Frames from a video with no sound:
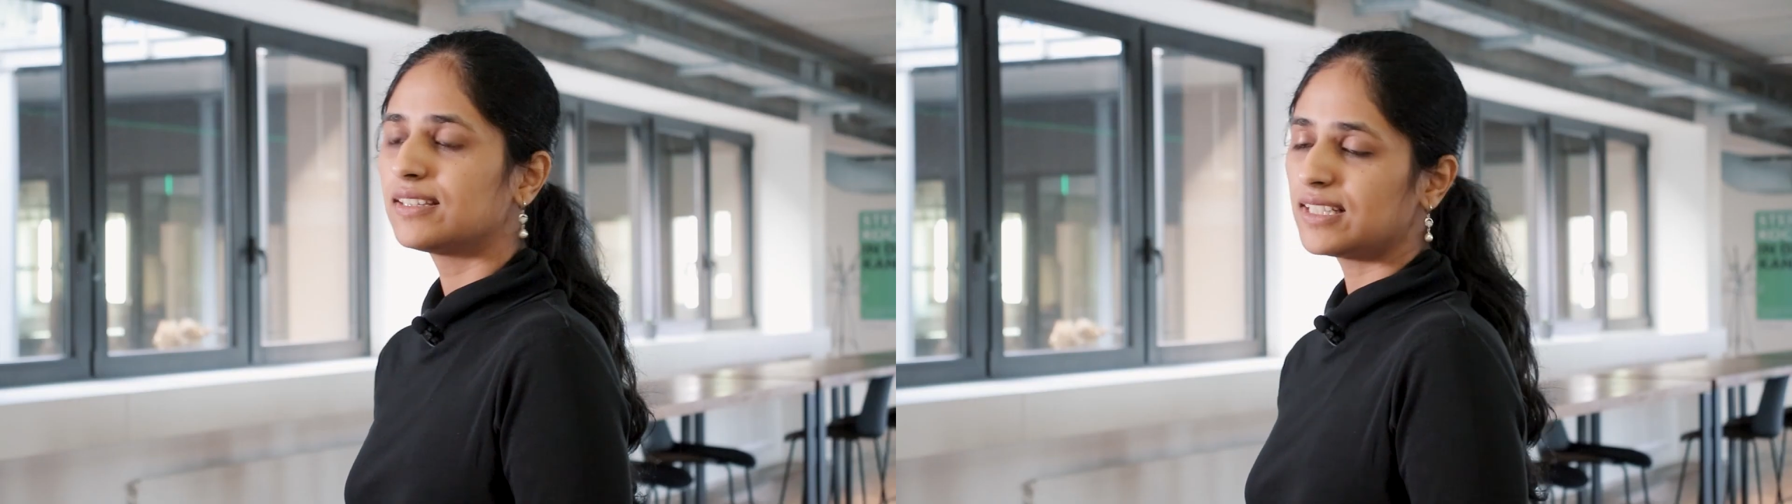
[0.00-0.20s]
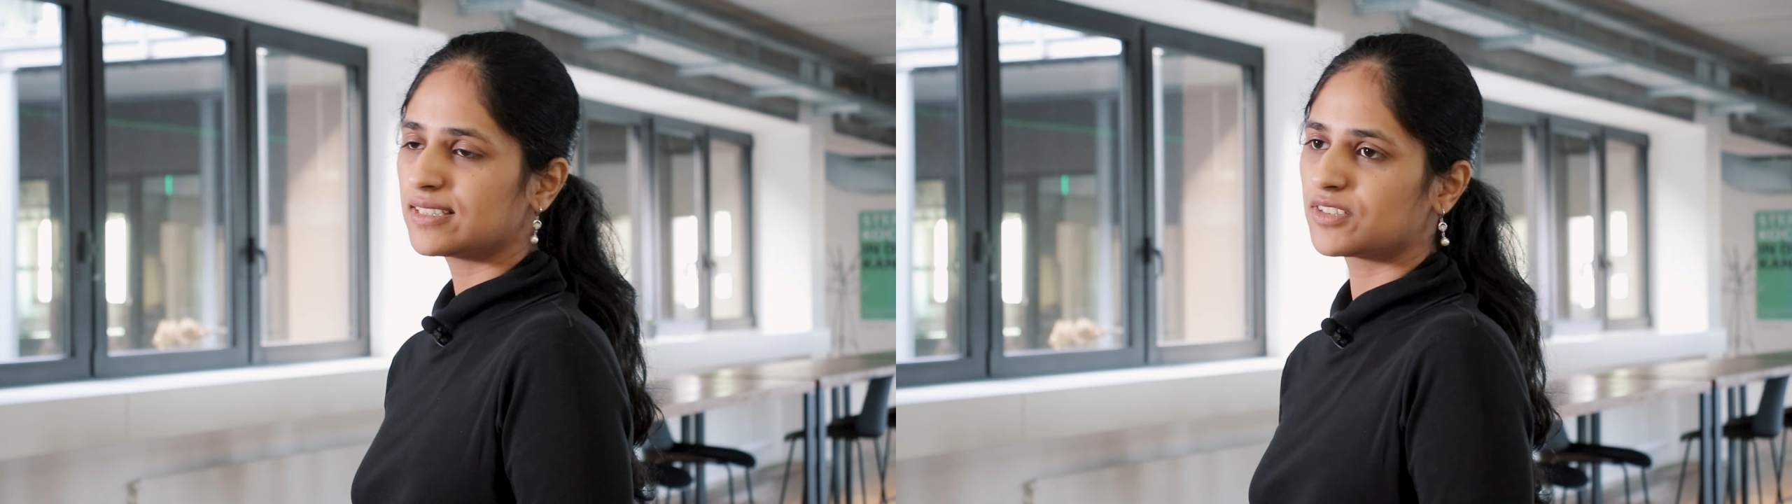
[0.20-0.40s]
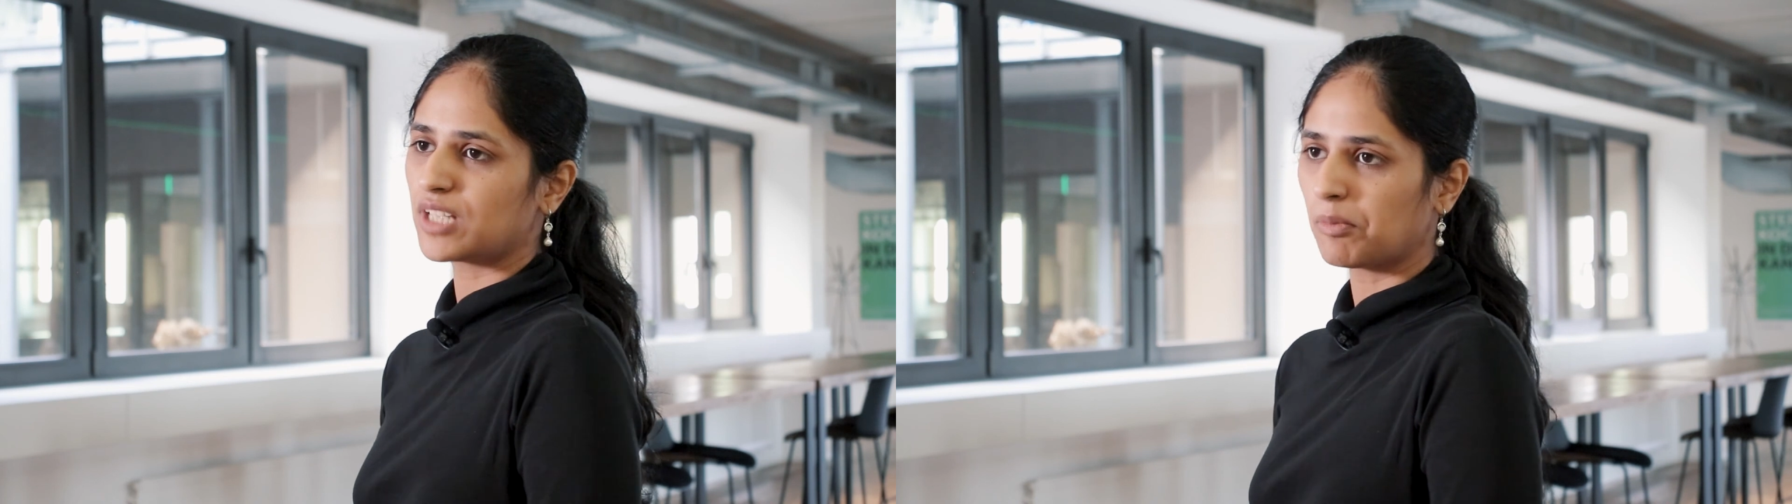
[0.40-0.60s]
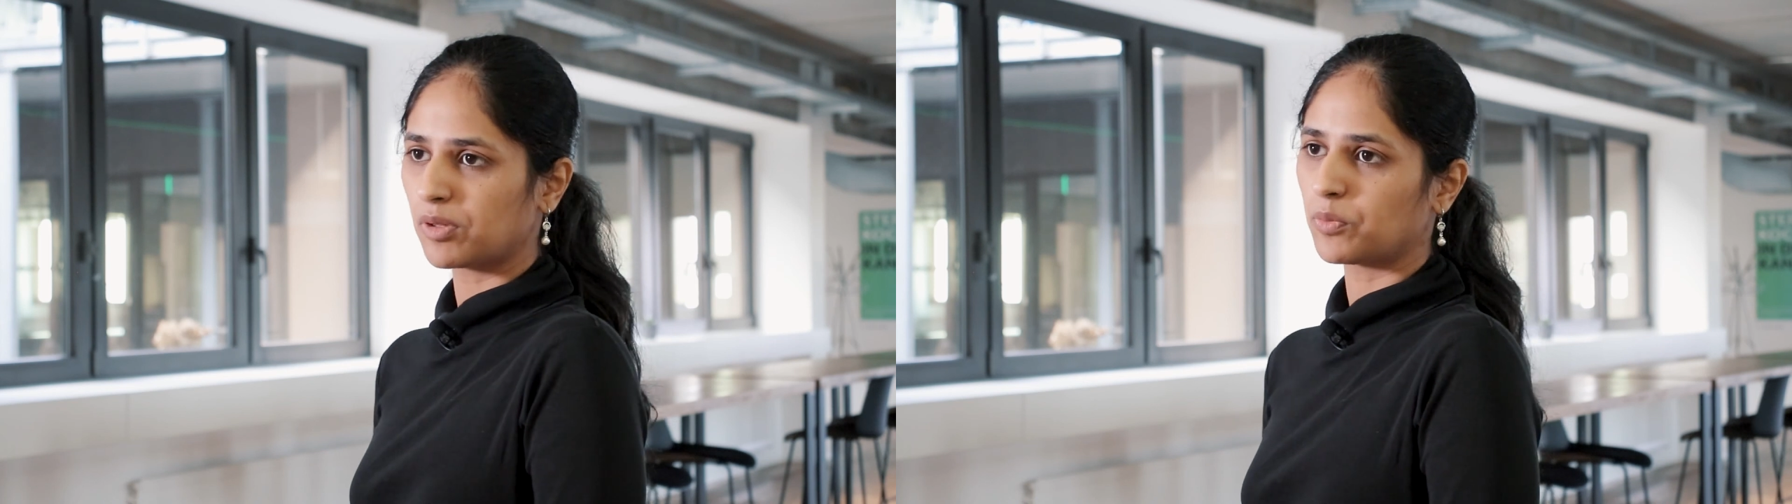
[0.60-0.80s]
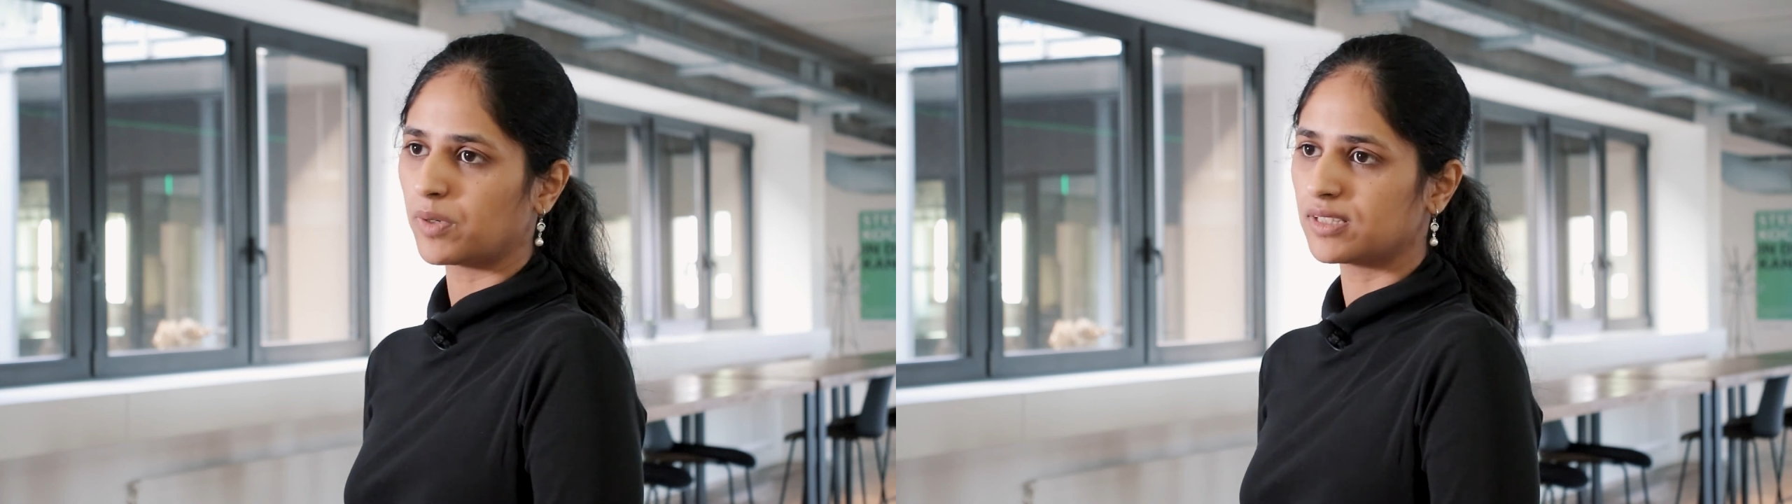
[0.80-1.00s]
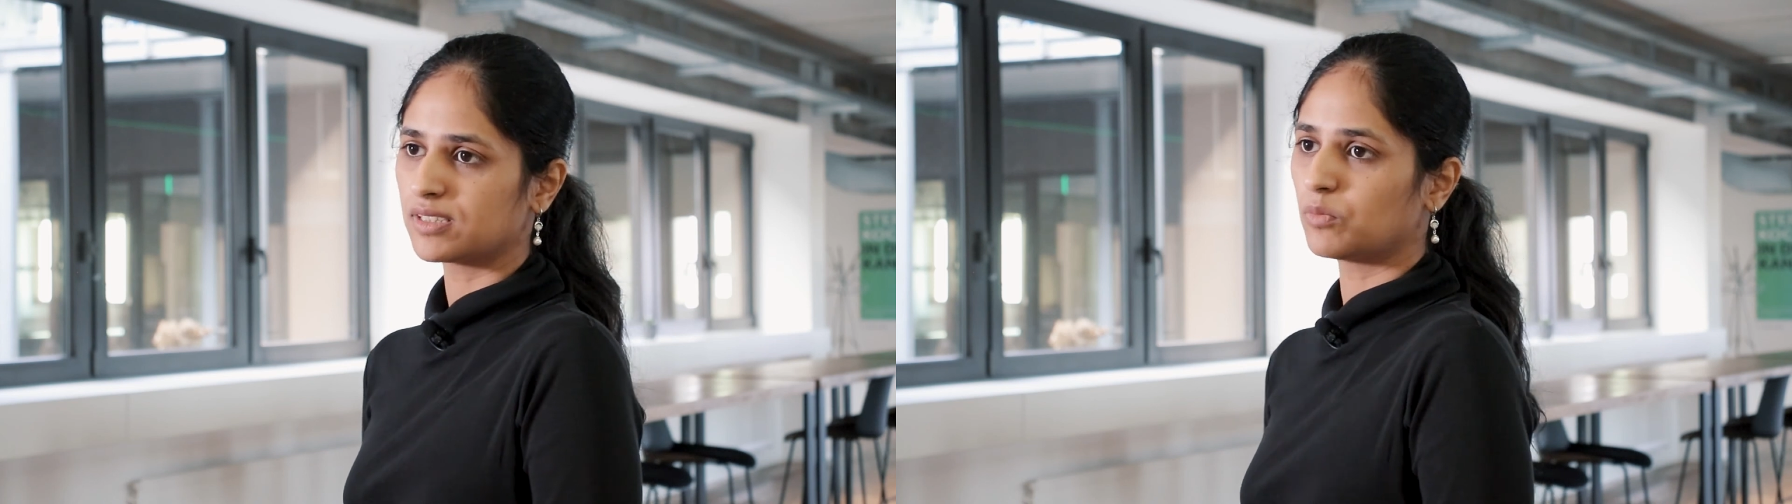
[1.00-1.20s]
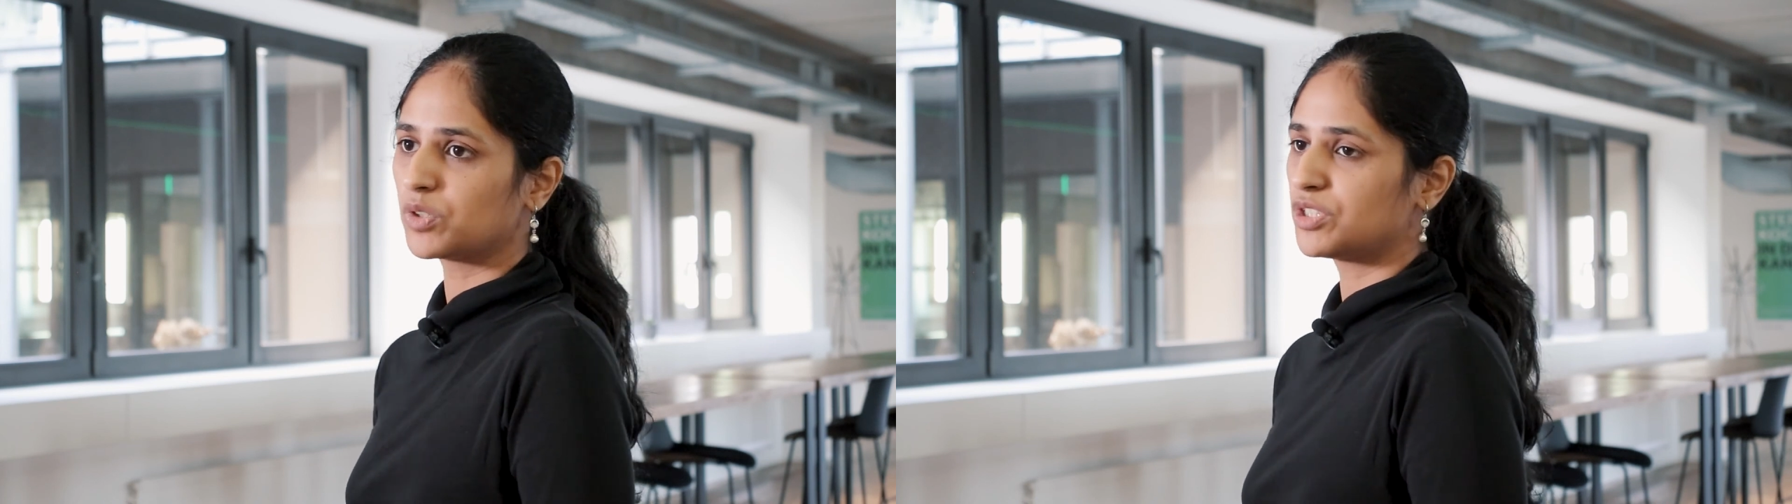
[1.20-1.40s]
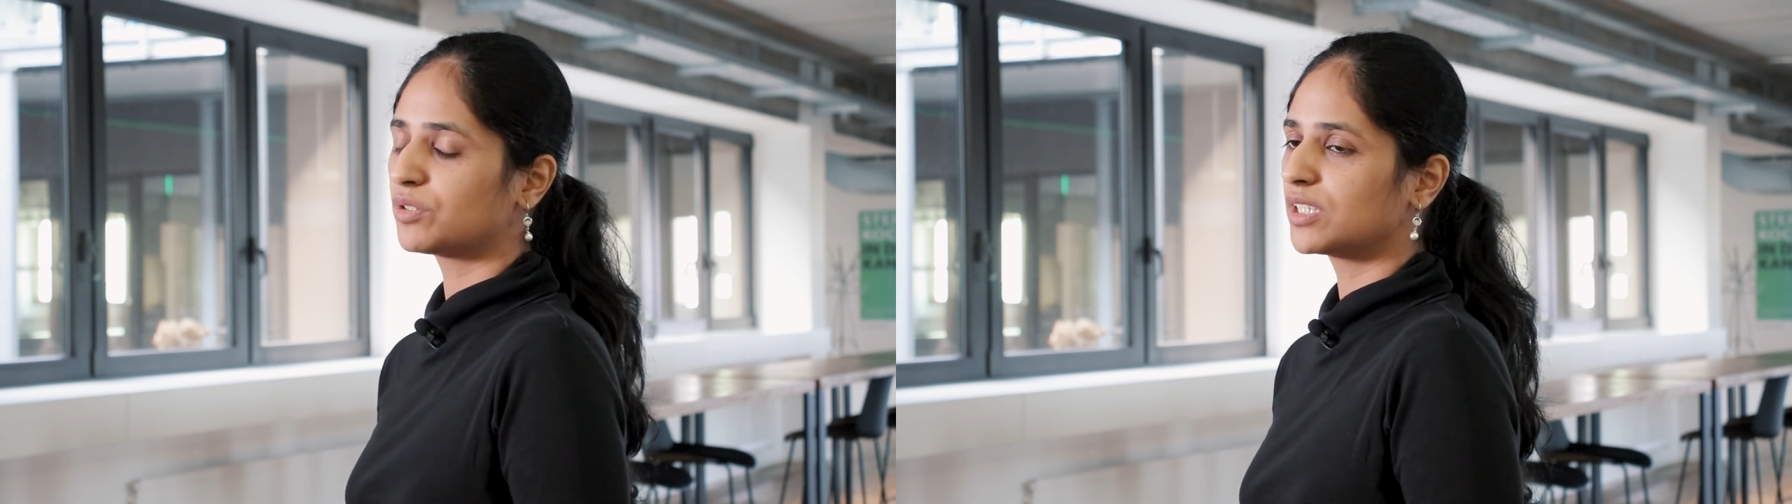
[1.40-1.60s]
These are some of the ways in which you